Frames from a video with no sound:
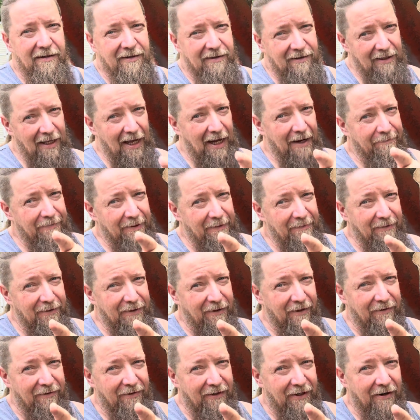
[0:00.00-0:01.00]
A lot of people
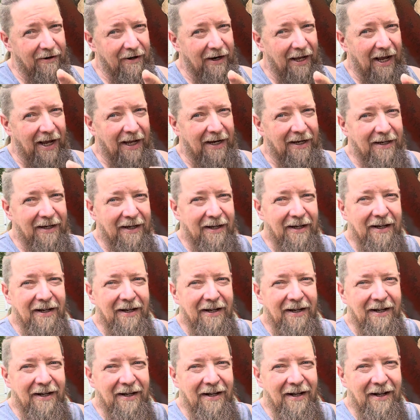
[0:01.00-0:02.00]
don't know that.
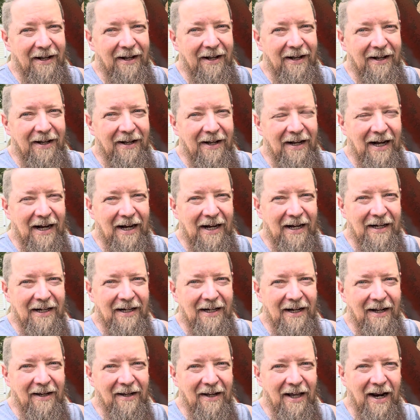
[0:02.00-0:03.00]

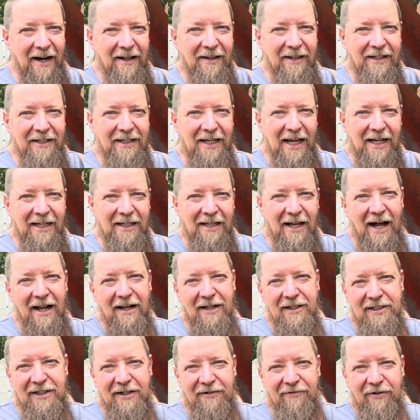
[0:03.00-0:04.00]
A lot of the
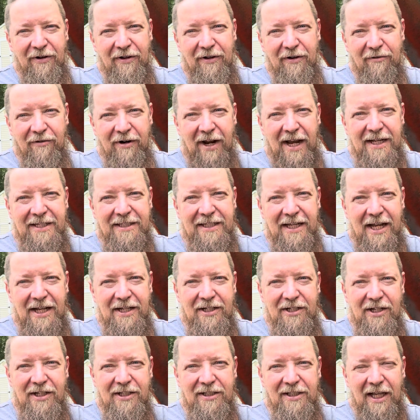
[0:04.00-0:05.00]
technology for the race
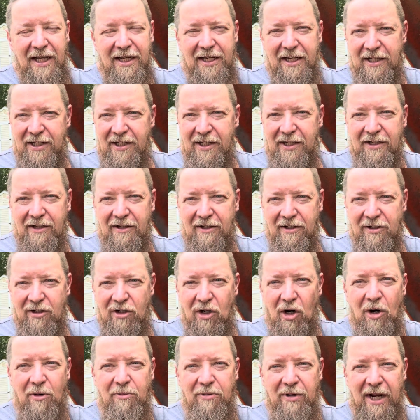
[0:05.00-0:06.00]
engines, like in the
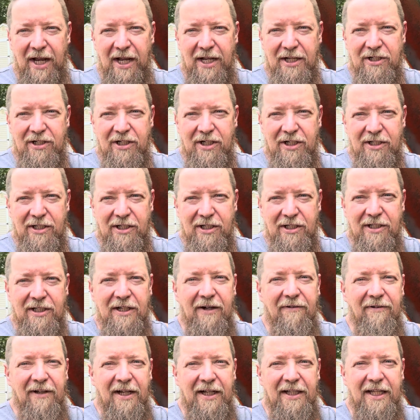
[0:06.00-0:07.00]
Cobra engines and
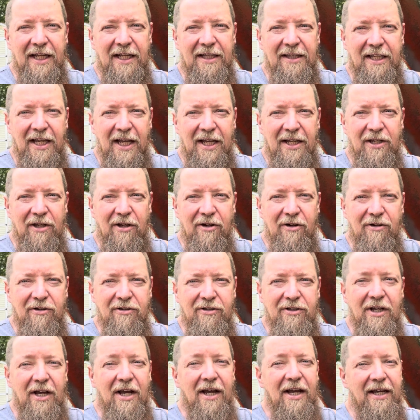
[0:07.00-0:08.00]
stuff like that they
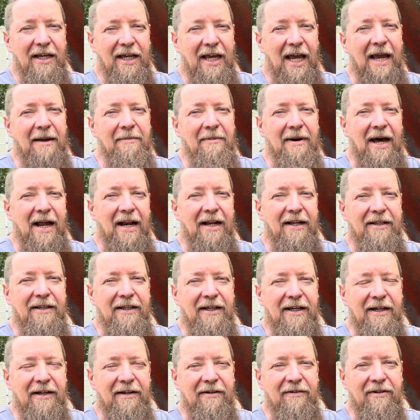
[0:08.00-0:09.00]
used, came out of
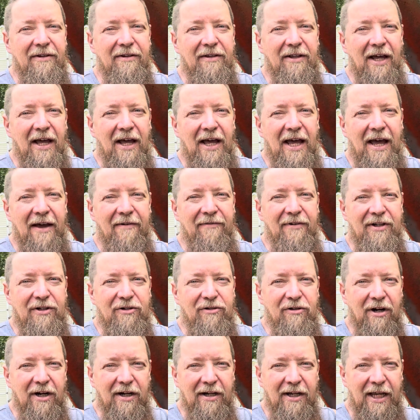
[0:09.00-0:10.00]
the heavy
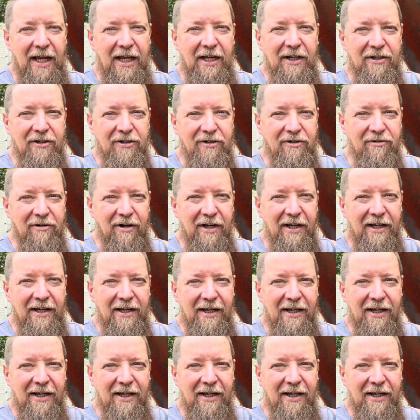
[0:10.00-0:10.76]
truck industry.